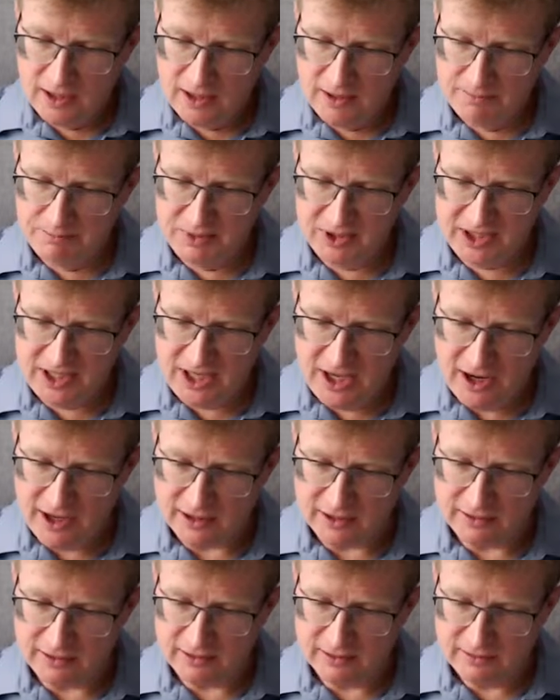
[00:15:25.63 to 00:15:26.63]

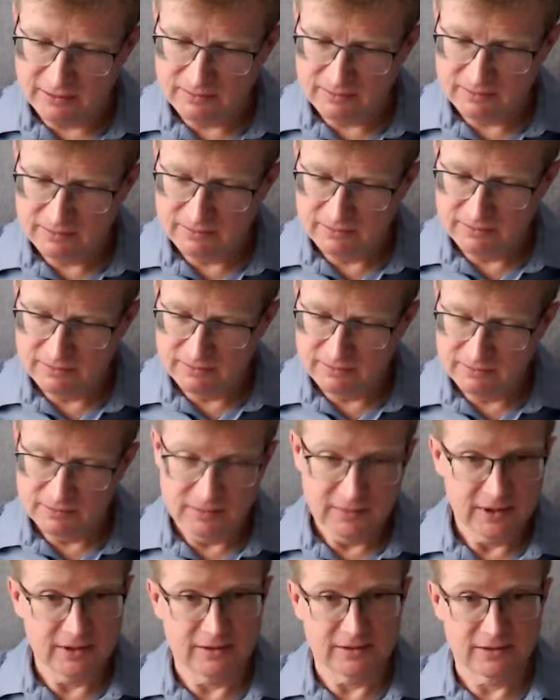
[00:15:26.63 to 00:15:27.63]
Pierre,
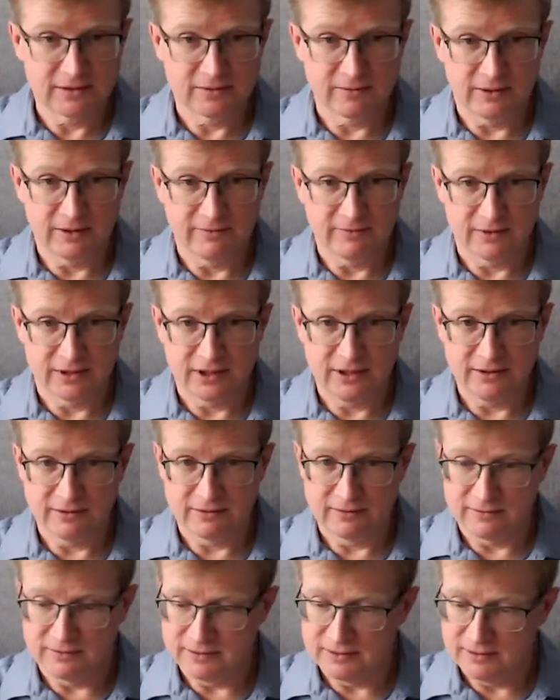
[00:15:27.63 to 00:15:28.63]
this is one of the
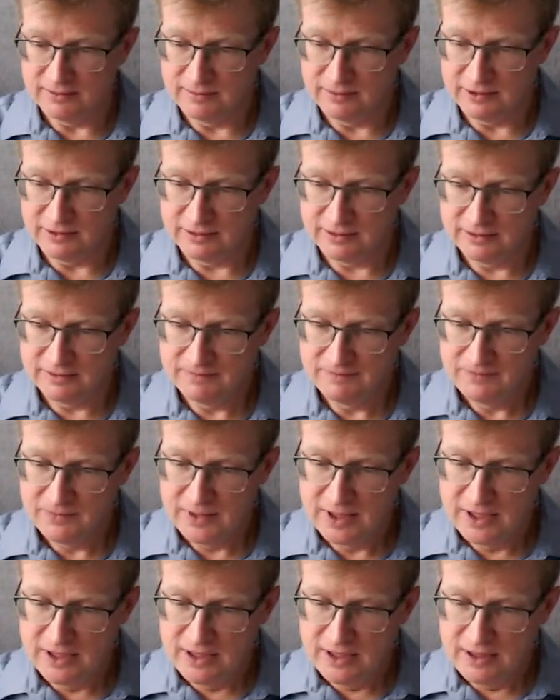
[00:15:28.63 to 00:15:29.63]
characters in the book,
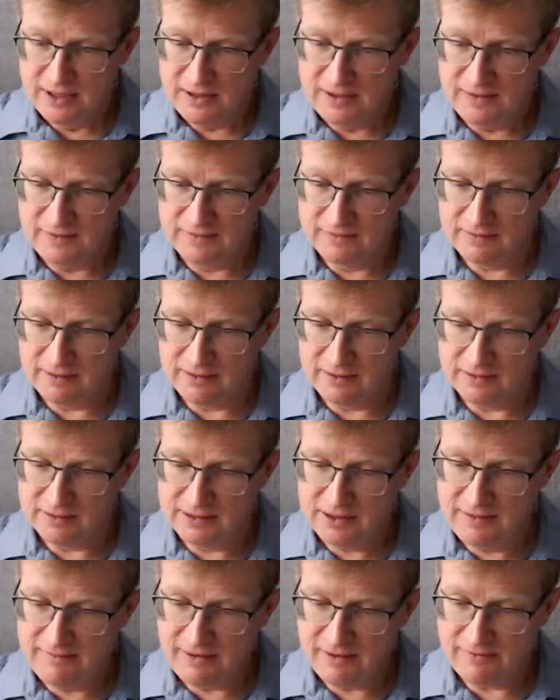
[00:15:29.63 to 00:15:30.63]
is
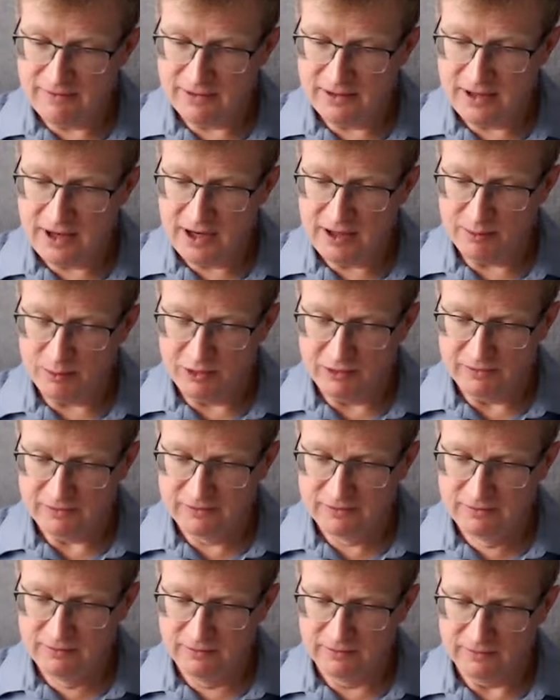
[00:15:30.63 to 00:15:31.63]
leaving for the airport
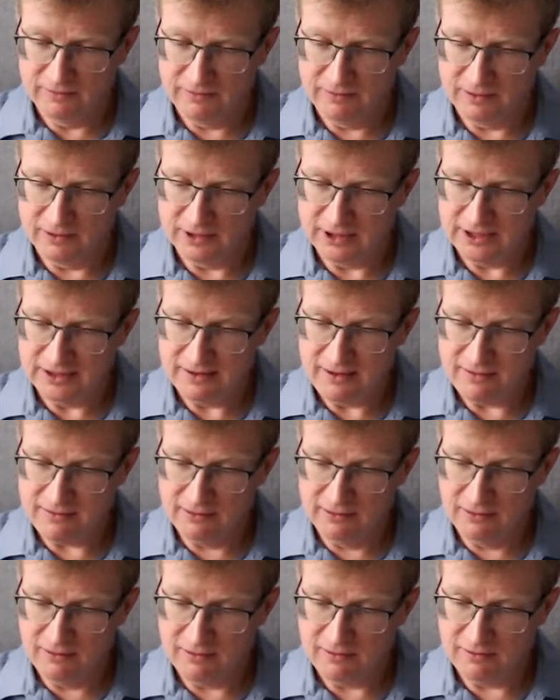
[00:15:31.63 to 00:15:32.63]
soon for another
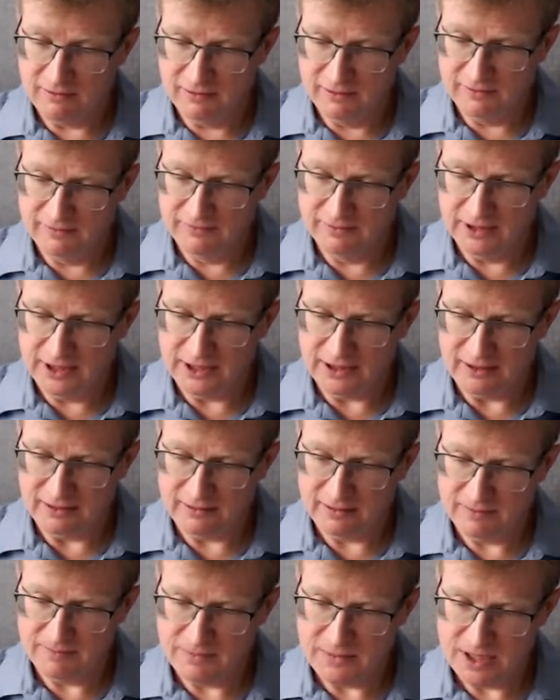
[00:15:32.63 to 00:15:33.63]
long-haul flight.
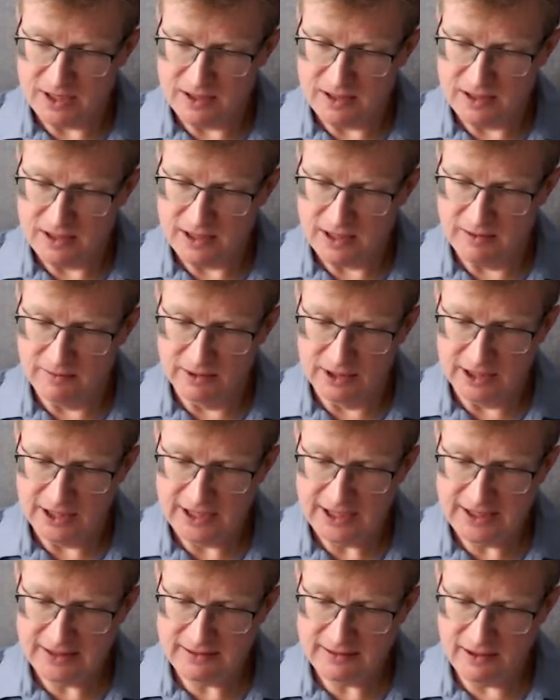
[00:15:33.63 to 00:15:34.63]
He will
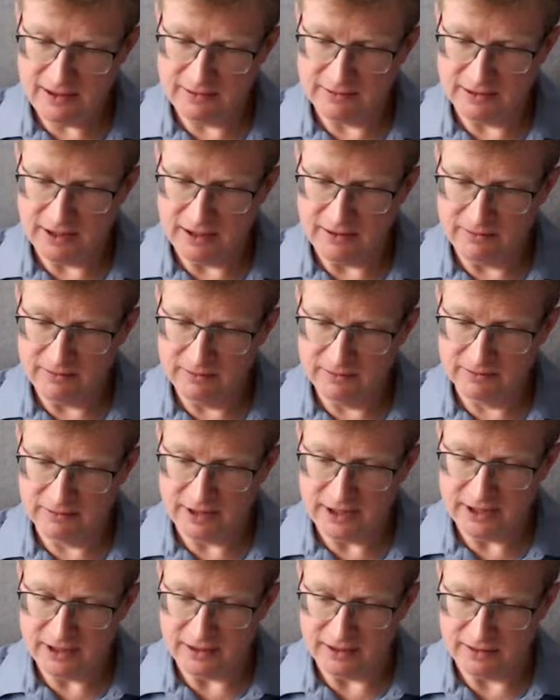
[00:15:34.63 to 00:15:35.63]
hit the ground
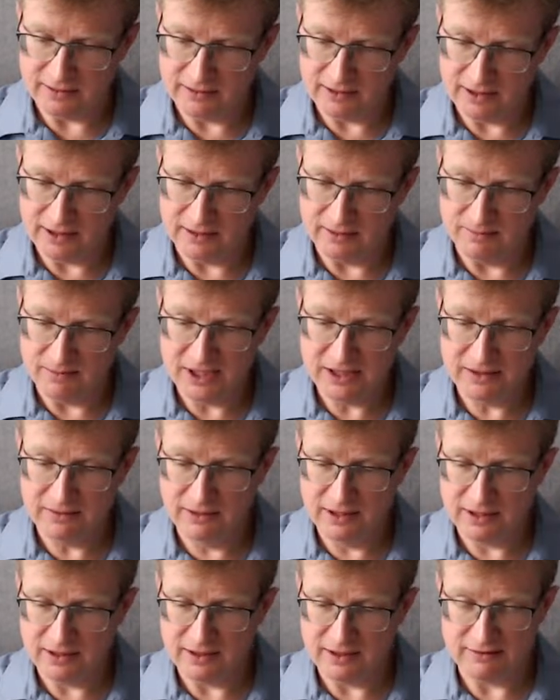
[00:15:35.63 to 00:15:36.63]
running and meet with
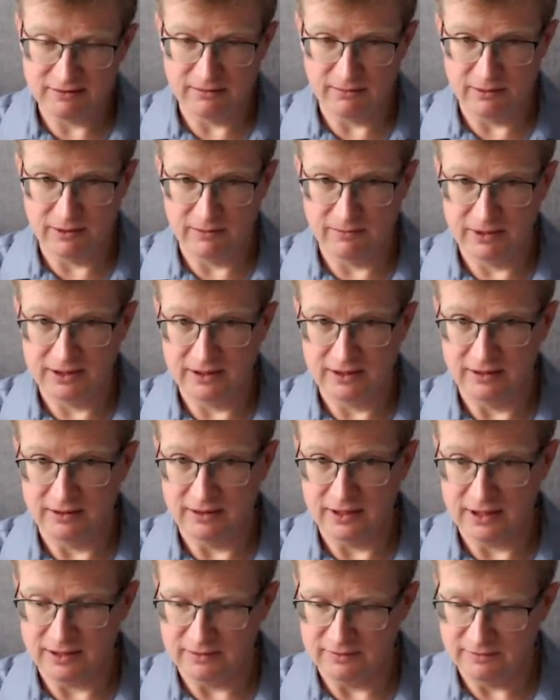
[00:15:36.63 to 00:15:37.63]
a customer when he
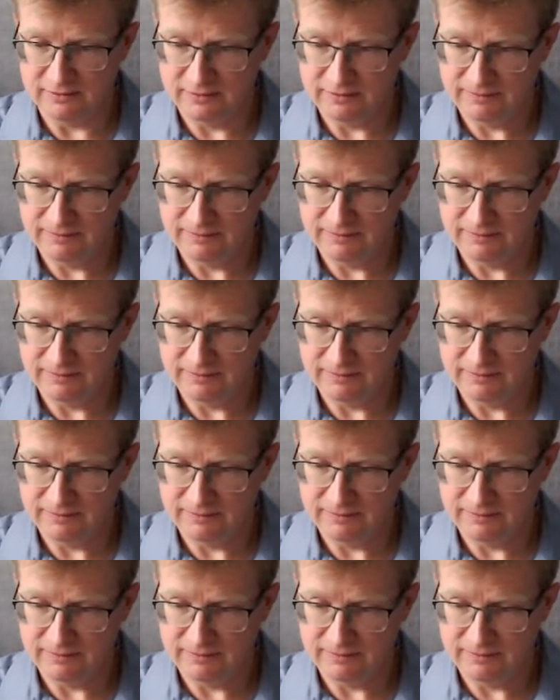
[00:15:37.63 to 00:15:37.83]
lands.